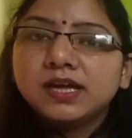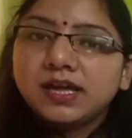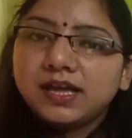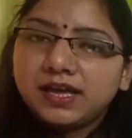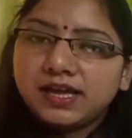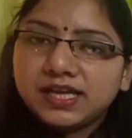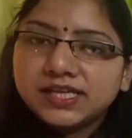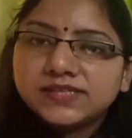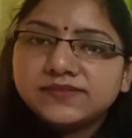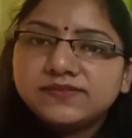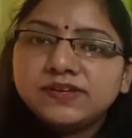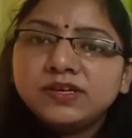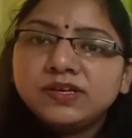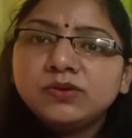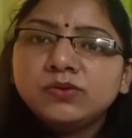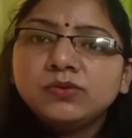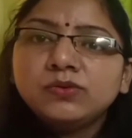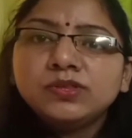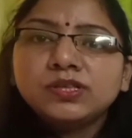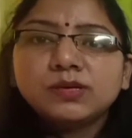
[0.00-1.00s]
As we
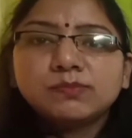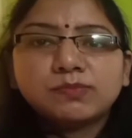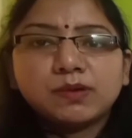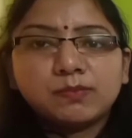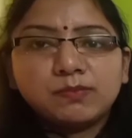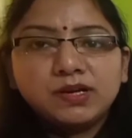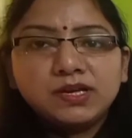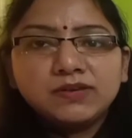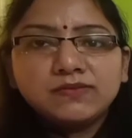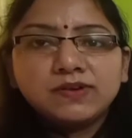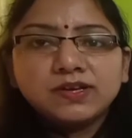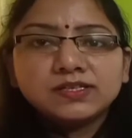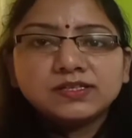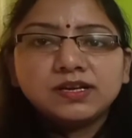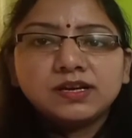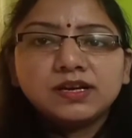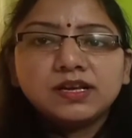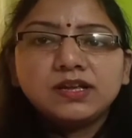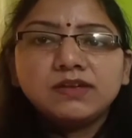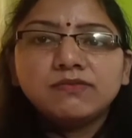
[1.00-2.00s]
know, the public
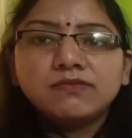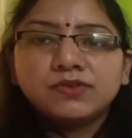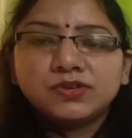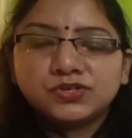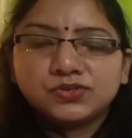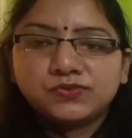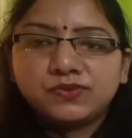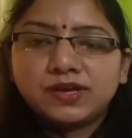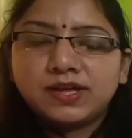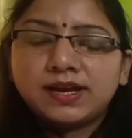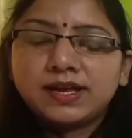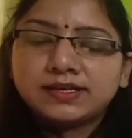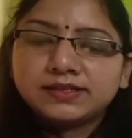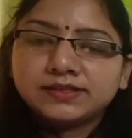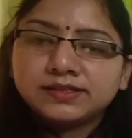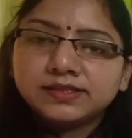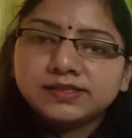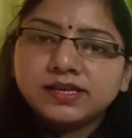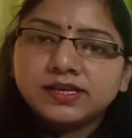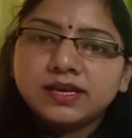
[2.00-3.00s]
facility which we are
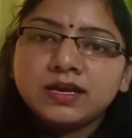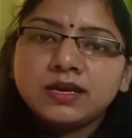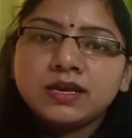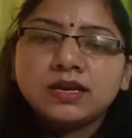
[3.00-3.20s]
accessing,